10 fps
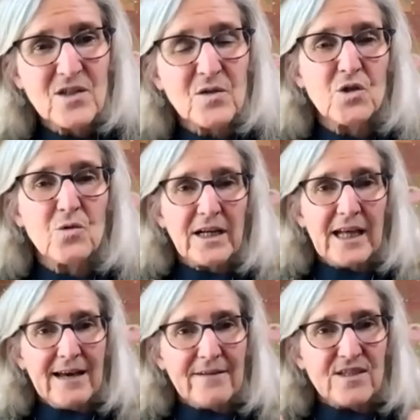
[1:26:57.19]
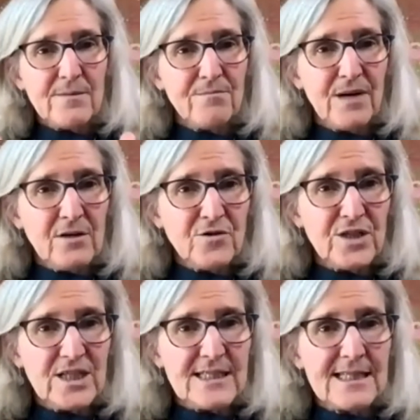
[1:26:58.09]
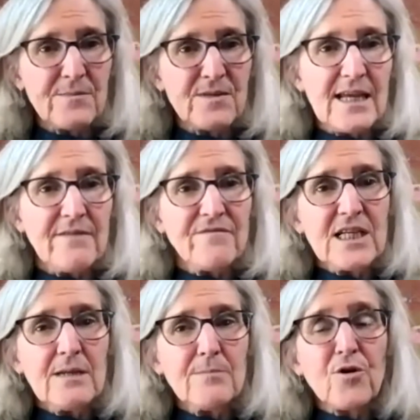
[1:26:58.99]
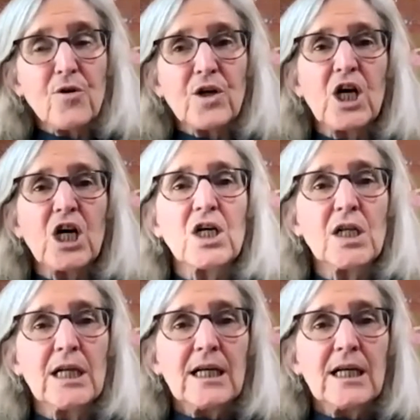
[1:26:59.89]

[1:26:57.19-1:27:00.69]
So you want to have some boundaries and some safety protocol